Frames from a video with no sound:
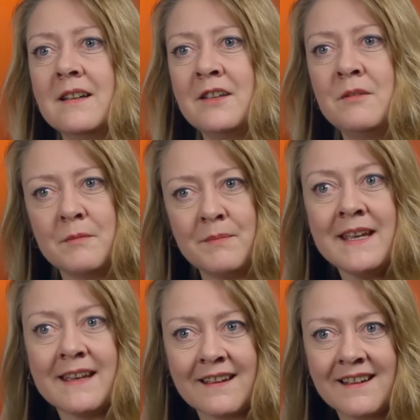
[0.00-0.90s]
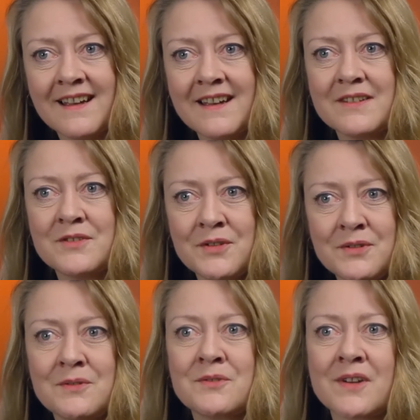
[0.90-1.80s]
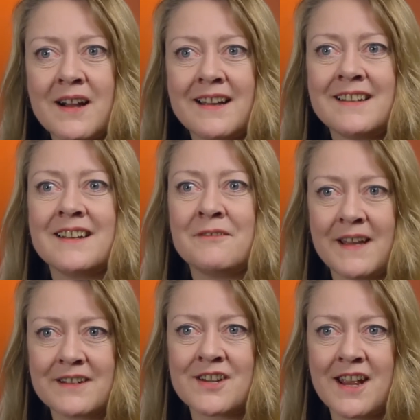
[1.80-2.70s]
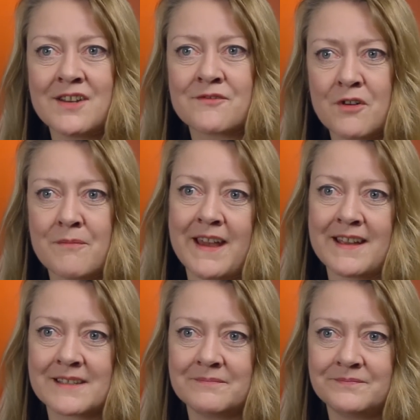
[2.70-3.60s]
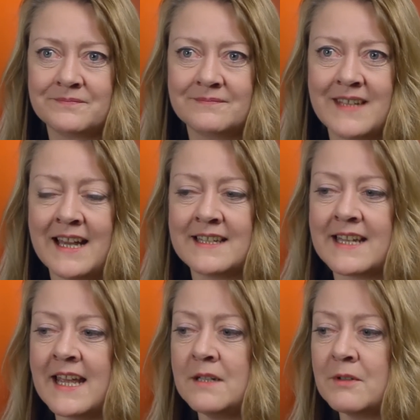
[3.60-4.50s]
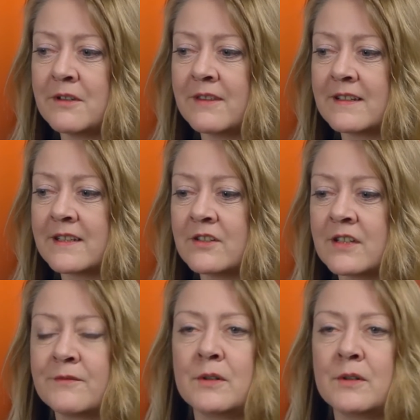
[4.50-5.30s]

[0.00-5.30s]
human being to try and effect change from that. And anyone who thinks that just